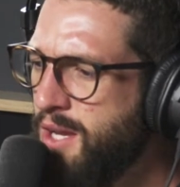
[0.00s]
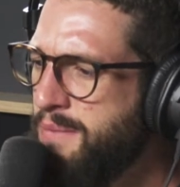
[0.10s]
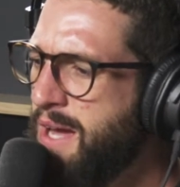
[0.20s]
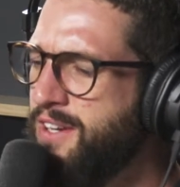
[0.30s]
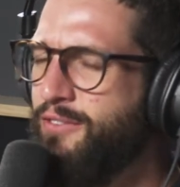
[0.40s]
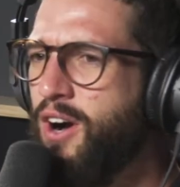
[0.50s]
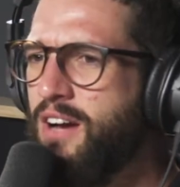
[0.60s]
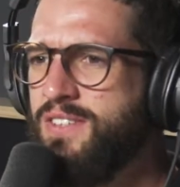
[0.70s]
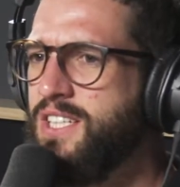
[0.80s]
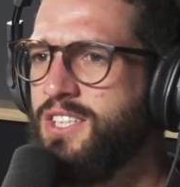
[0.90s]
maybe
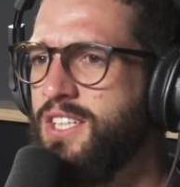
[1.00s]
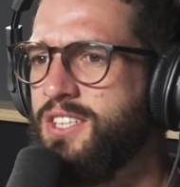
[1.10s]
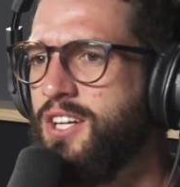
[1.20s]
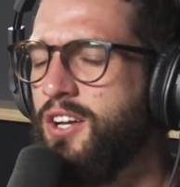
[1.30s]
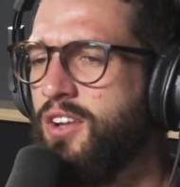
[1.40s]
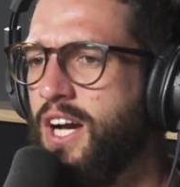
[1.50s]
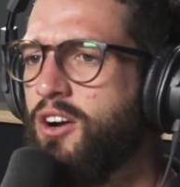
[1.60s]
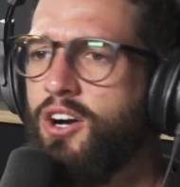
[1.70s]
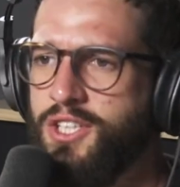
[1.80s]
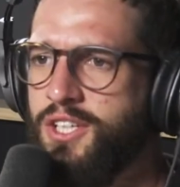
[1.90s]
5-6 years ago,
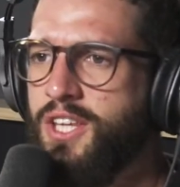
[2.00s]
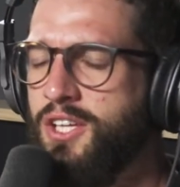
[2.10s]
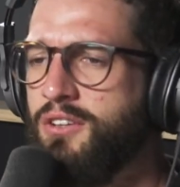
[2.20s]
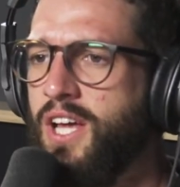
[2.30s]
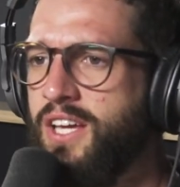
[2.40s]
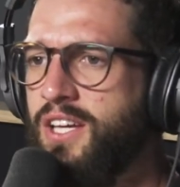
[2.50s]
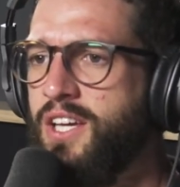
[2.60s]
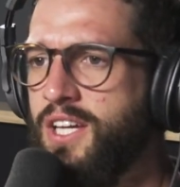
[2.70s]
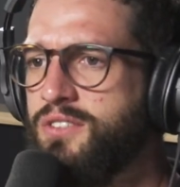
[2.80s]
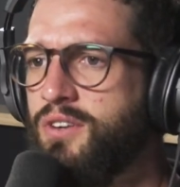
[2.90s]
like, oh, do you think you'll let your
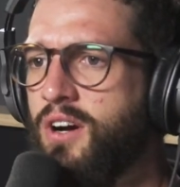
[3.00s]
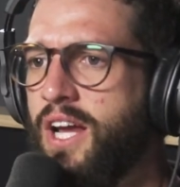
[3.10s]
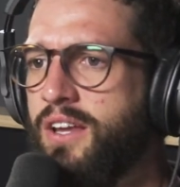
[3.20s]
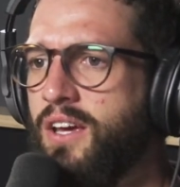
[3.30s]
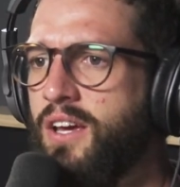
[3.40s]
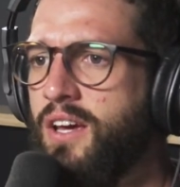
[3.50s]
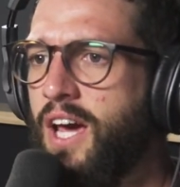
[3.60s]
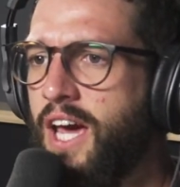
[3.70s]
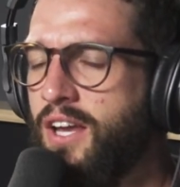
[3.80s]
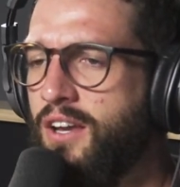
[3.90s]
kids ride?
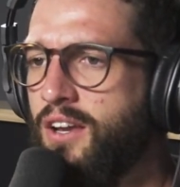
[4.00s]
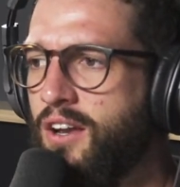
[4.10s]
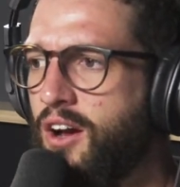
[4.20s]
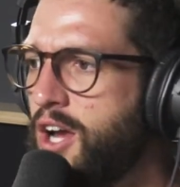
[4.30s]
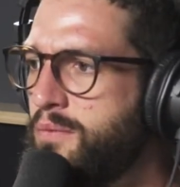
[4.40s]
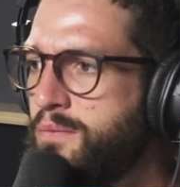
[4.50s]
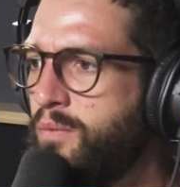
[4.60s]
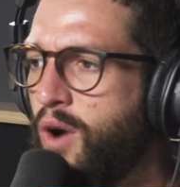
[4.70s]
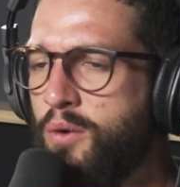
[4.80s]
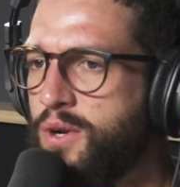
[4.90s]
And I
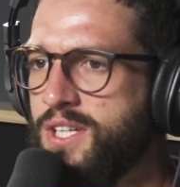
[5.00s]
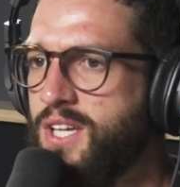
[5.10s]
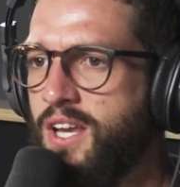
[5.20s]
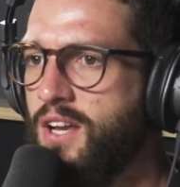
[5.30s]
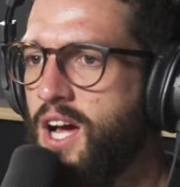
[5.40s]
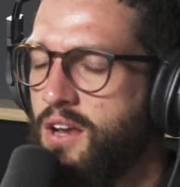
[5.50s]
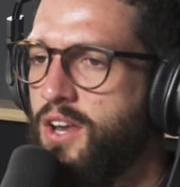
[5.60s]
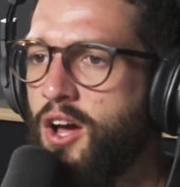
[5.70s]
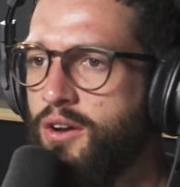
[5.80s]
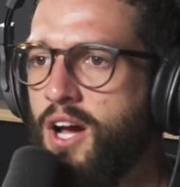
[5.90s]
would have said,
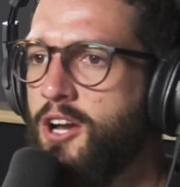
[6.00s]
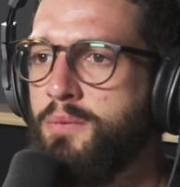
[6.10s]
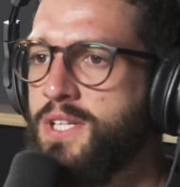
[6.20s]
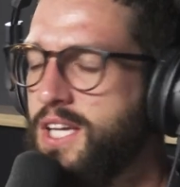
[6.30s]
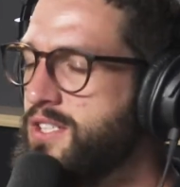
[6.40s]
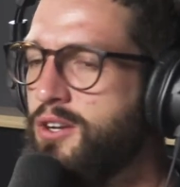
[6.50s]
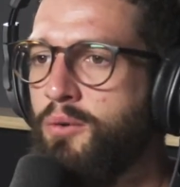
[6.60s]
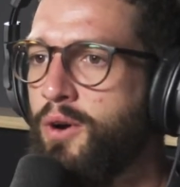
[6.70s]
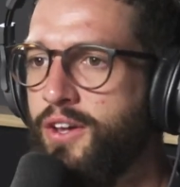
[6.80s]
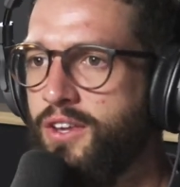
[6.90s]
no, 100%, it's
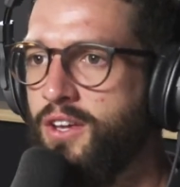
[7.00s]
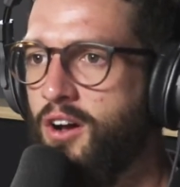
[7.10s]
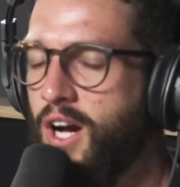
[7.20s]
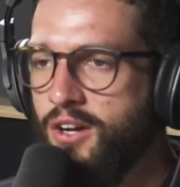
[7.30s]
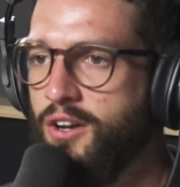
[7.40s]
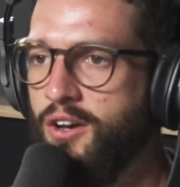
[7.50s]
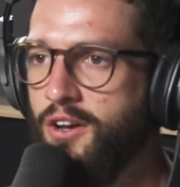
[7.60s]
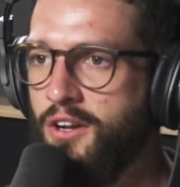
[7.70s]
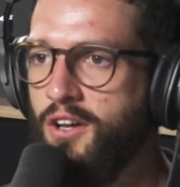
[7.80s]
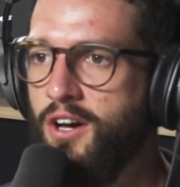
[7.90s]
not worth it. I got
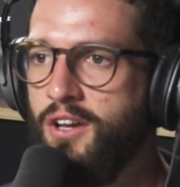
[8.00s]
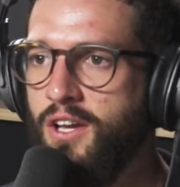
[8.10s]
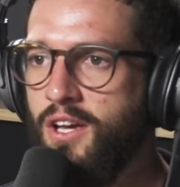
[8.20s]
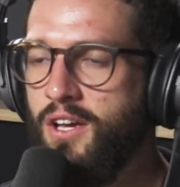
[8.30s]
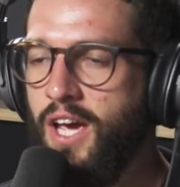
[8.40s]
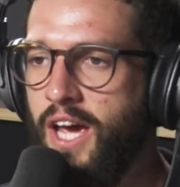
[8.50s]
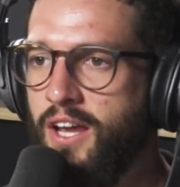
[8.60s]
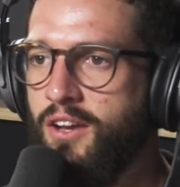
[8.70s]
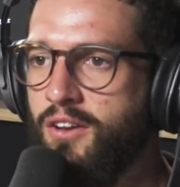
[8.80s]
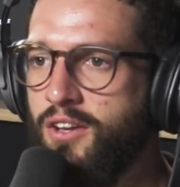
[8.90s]
hurt a lot
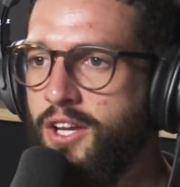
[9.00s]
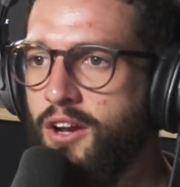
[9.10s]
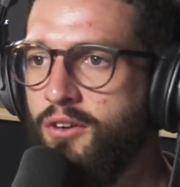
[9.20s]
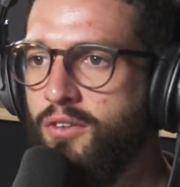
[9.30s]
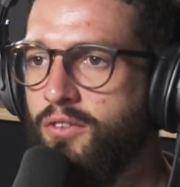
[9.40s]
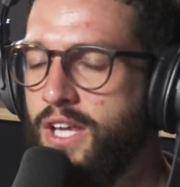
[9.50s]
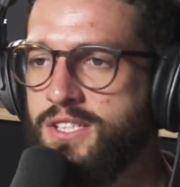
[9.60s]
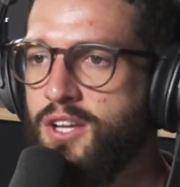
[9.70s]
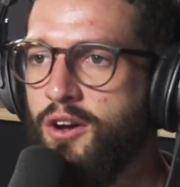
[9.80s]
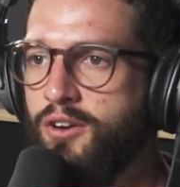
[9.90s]
and, you know,
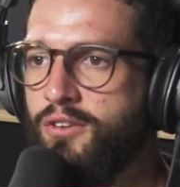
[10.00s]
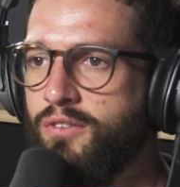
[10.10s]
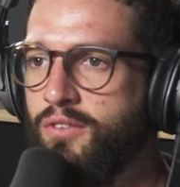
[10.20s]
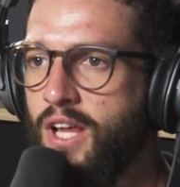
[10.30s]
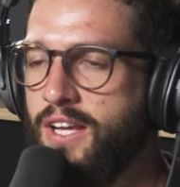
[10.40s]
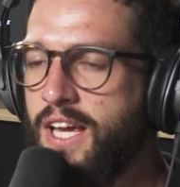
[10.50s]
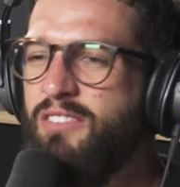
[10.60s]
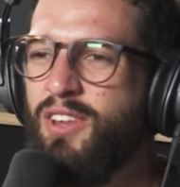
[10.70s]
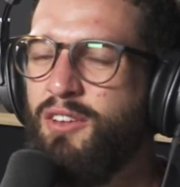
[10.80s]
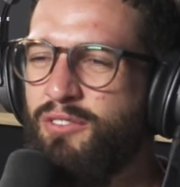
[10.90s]
there's no, like,
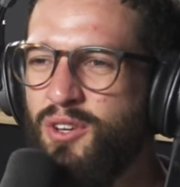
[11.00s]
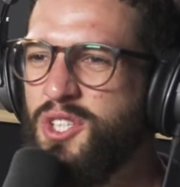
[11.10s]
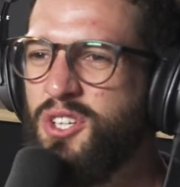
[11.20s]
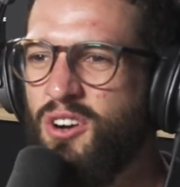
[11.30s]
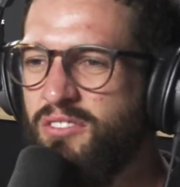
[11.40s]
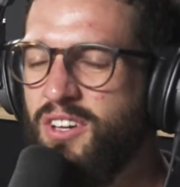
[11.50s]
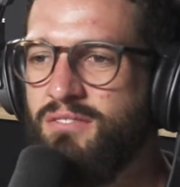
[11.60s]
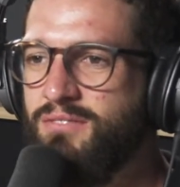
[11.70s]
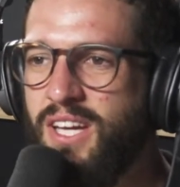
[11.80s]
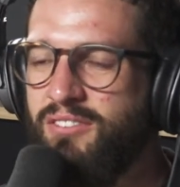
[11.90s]
even the future of
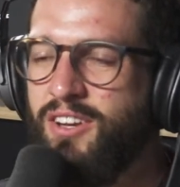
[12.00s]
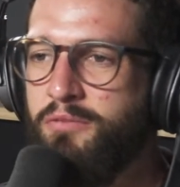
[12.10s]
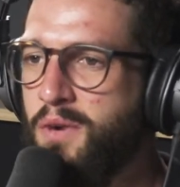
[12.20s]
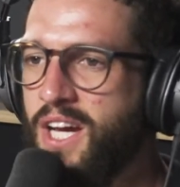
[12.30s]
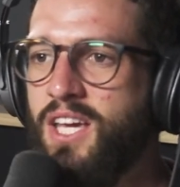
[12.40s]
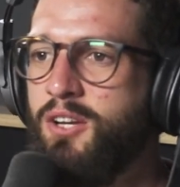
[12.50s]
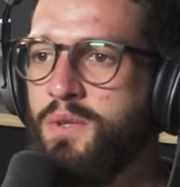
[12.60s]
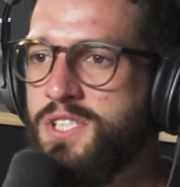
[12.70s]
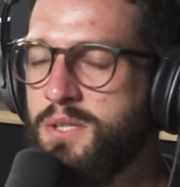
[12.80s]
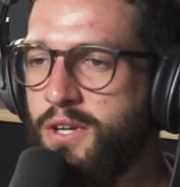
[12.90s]
it, even if my
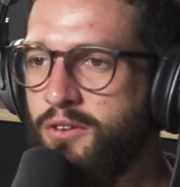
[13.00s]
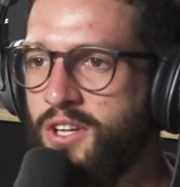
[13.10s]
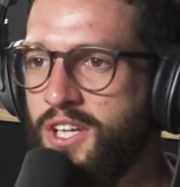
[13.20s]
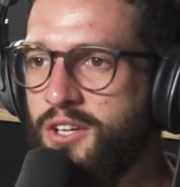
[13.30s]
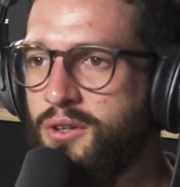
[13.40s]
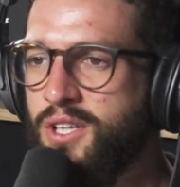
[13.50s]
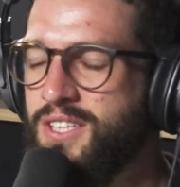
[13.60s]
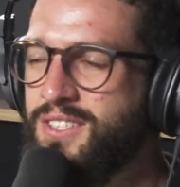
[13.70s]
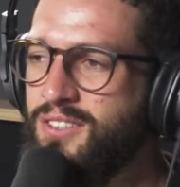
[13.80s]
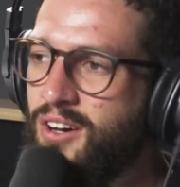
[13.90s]
kid was to be really good,
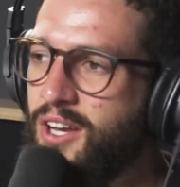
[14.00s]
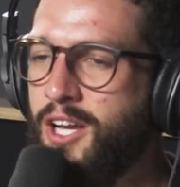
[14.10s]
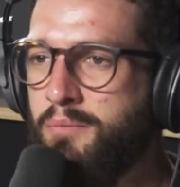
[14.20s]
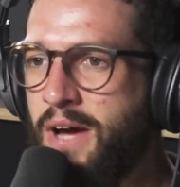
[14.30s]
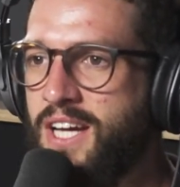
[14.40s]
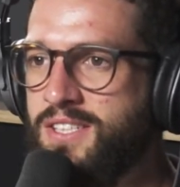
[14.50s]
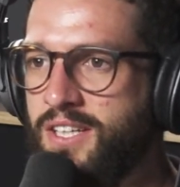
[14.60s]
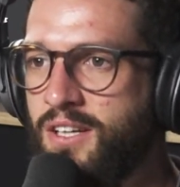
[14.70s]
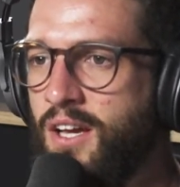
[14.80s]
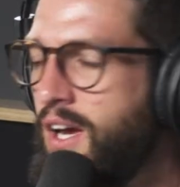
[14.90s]
it's not an
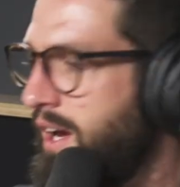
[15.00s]
amazing